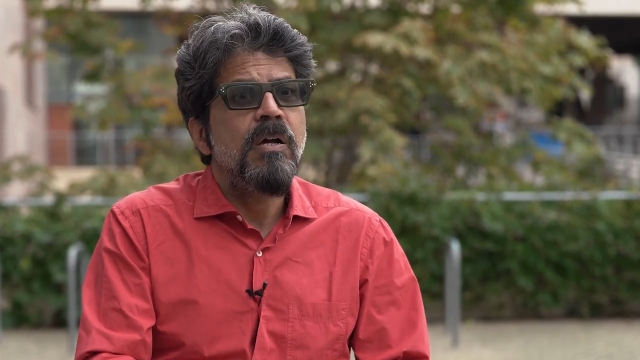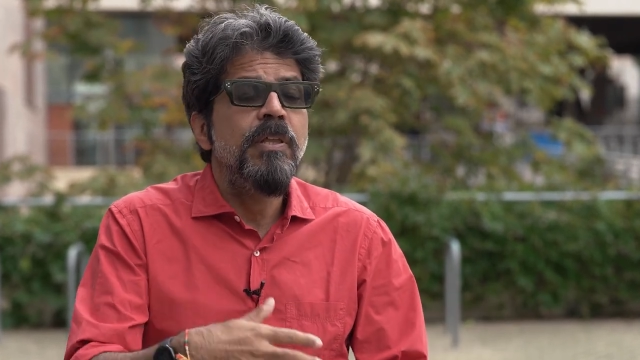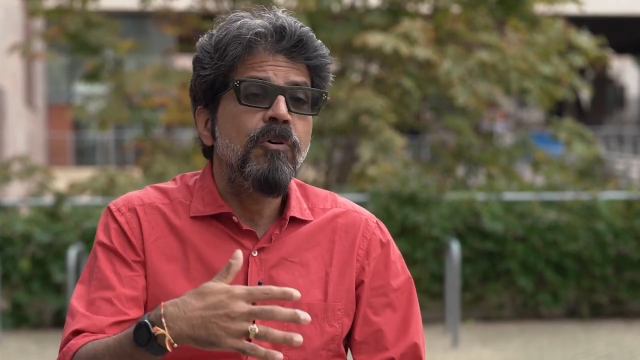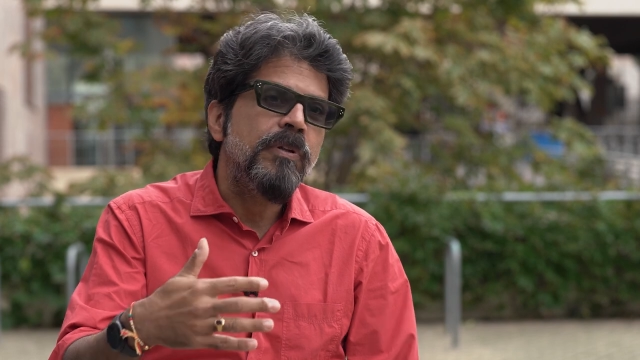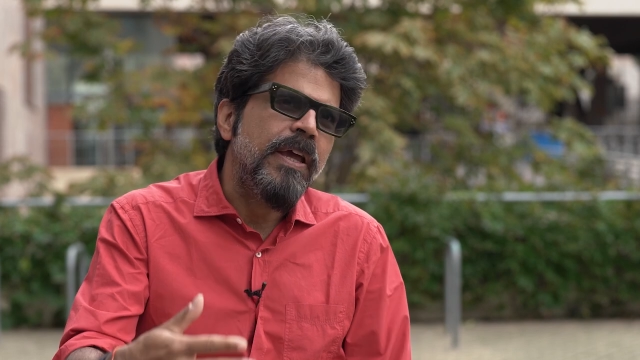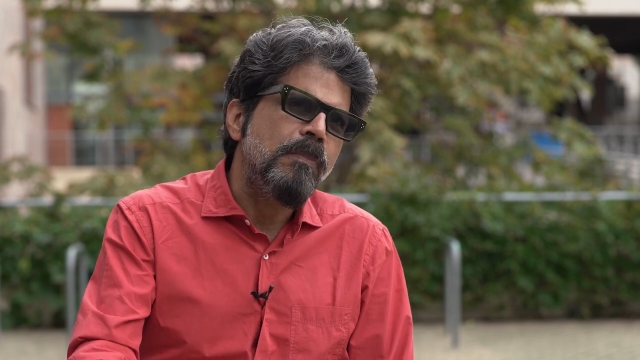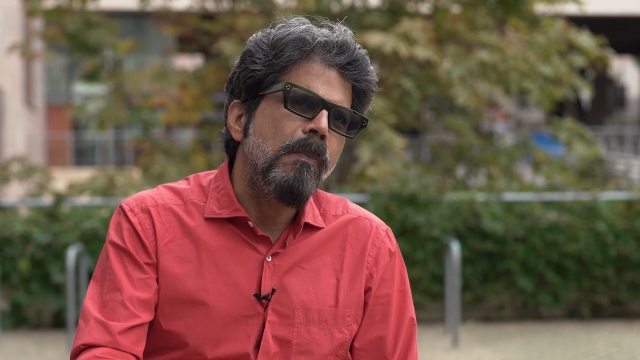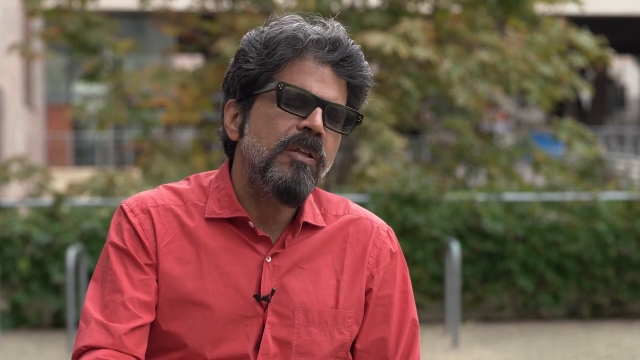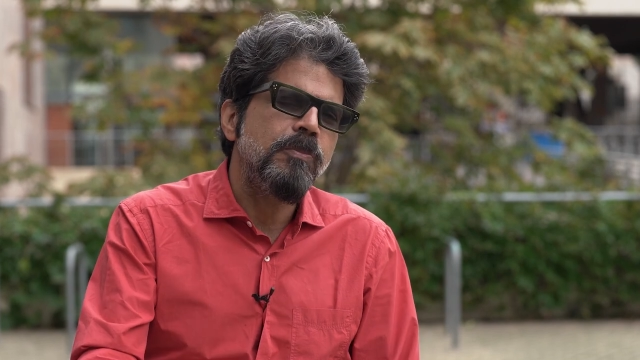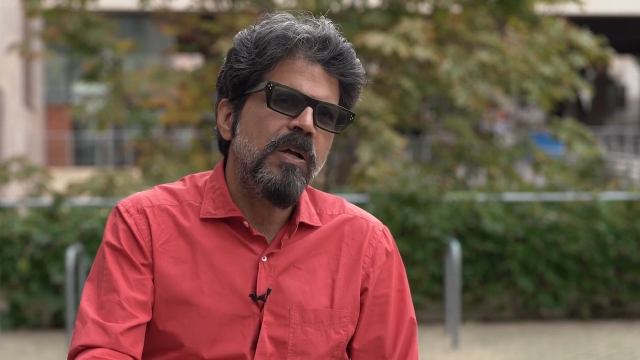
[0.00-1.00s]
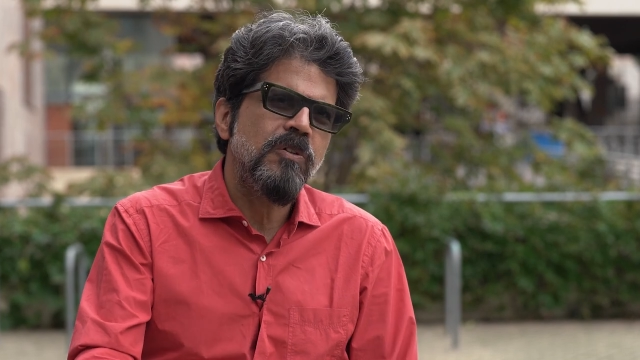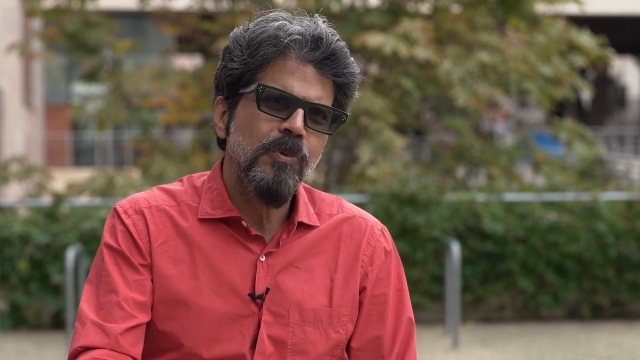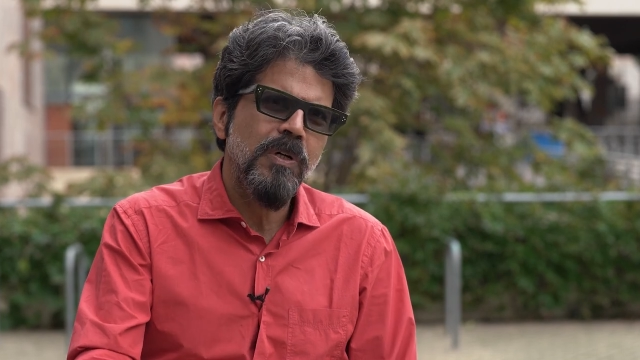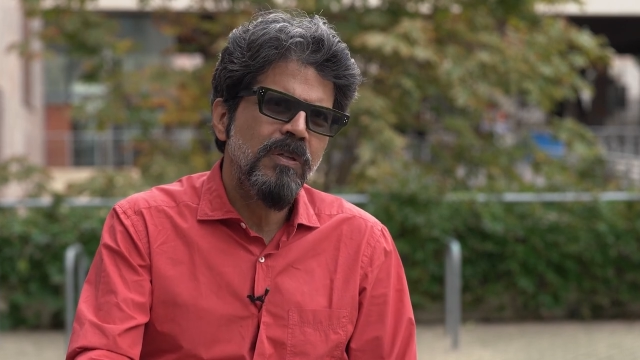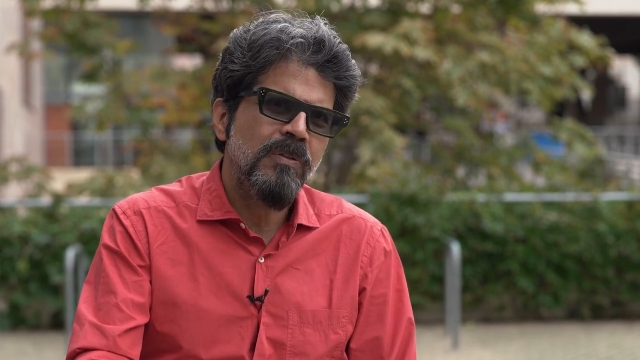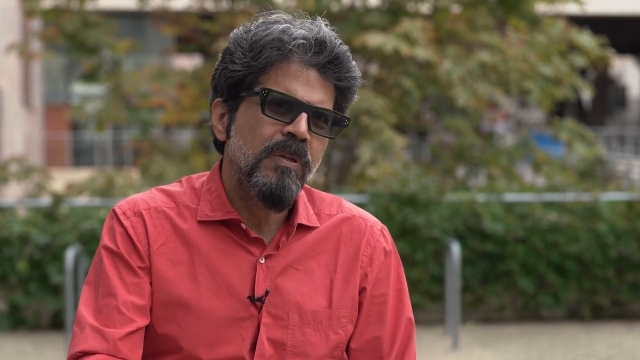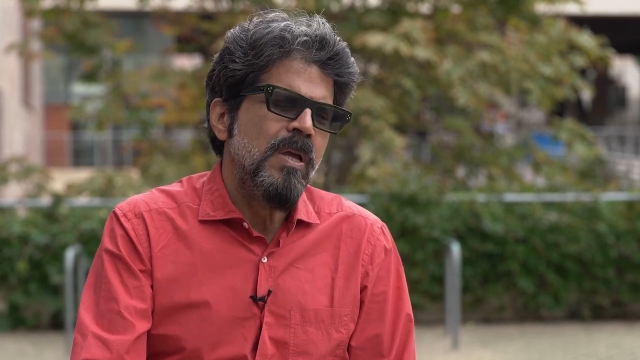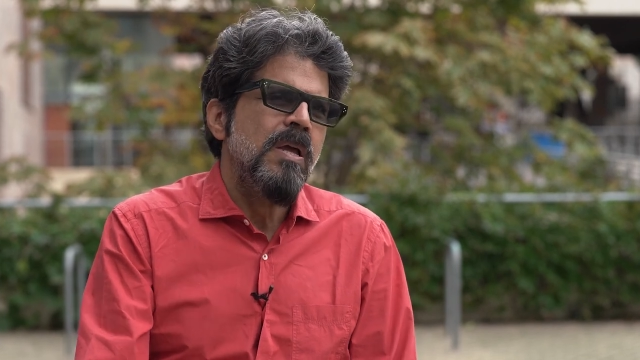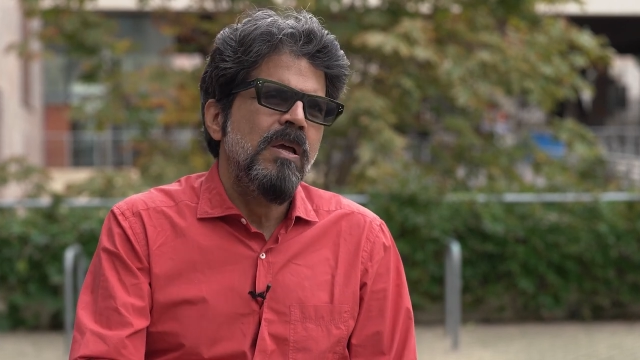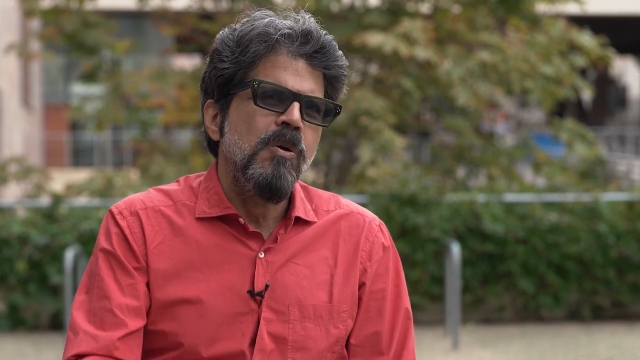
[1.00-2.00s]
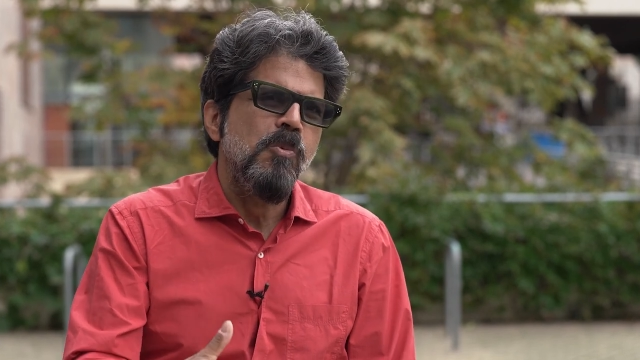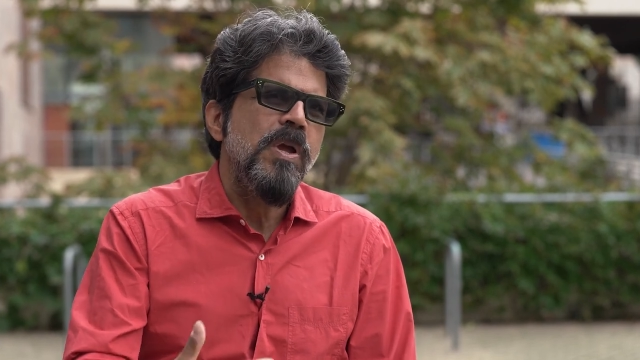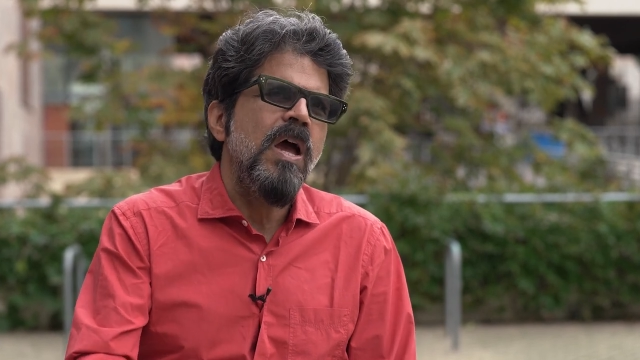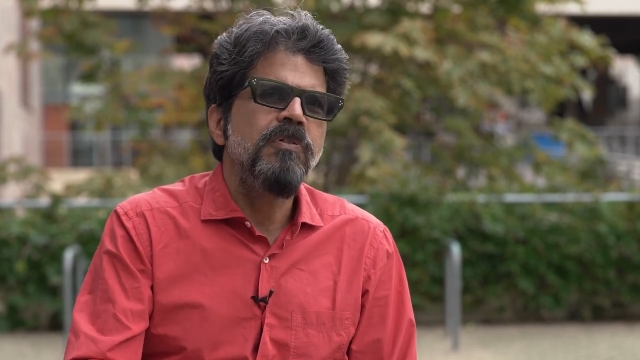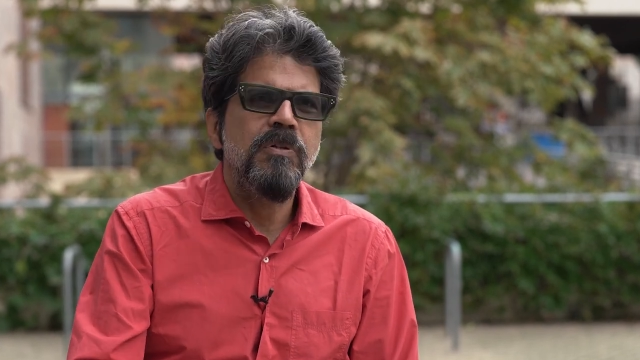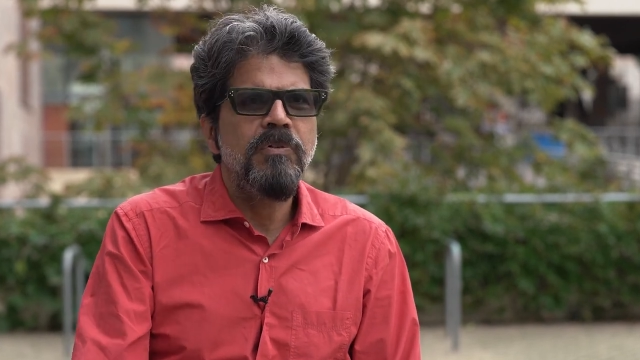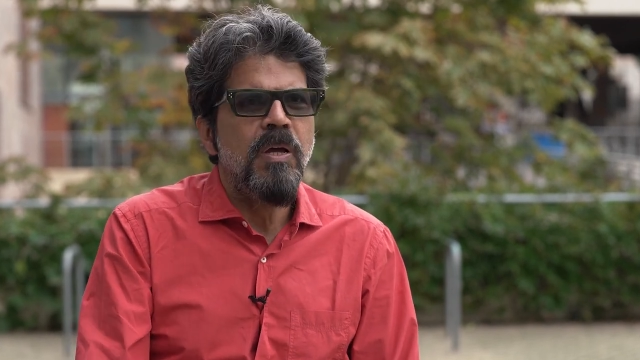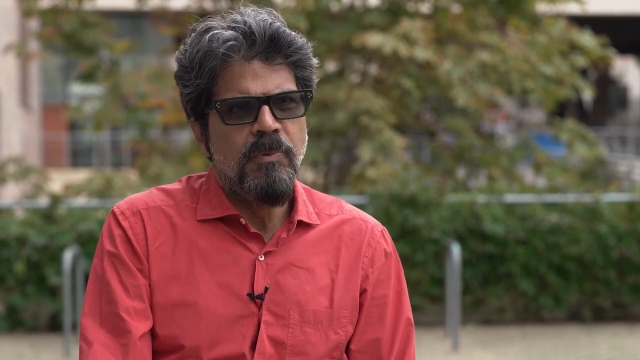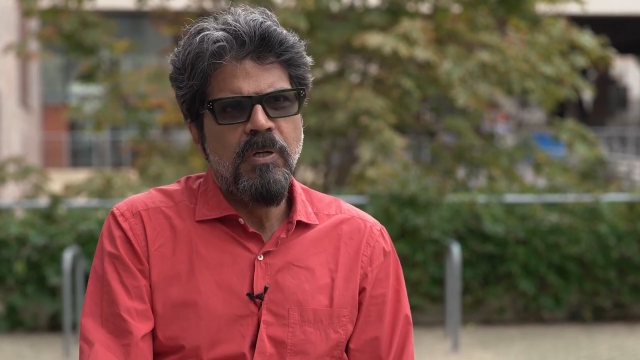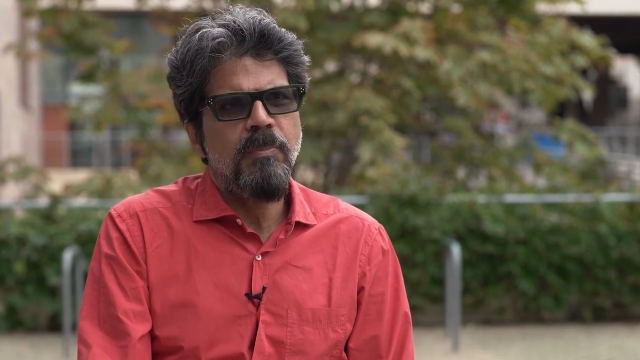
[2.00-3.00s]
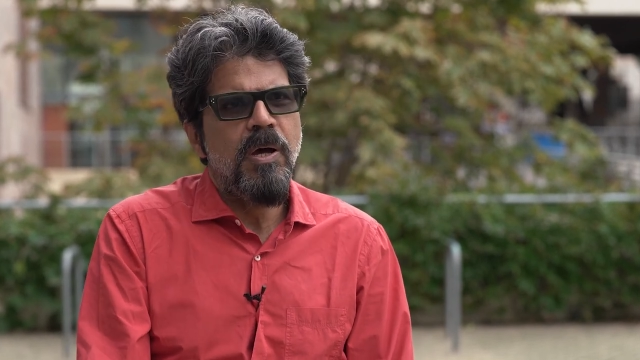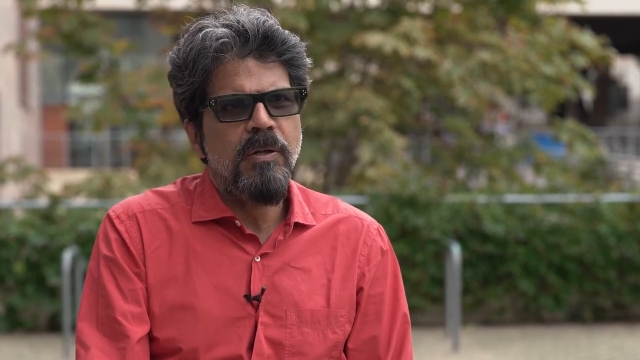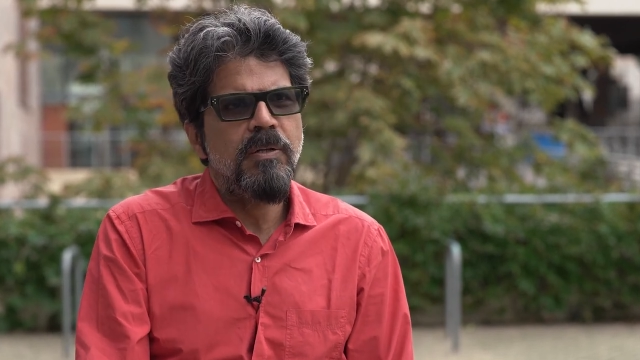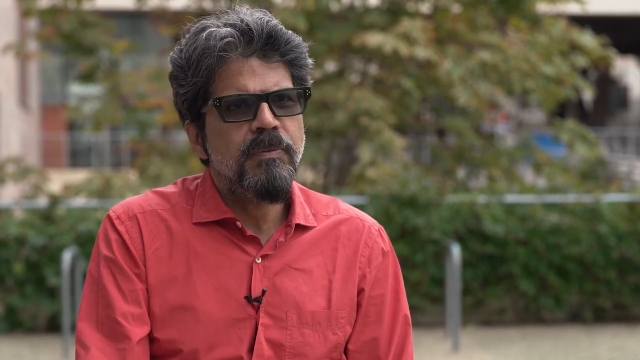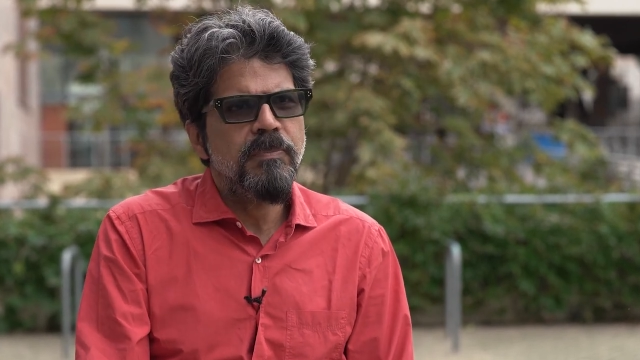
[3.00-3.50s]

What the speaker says: They could get much, much worse. We have to do something about it.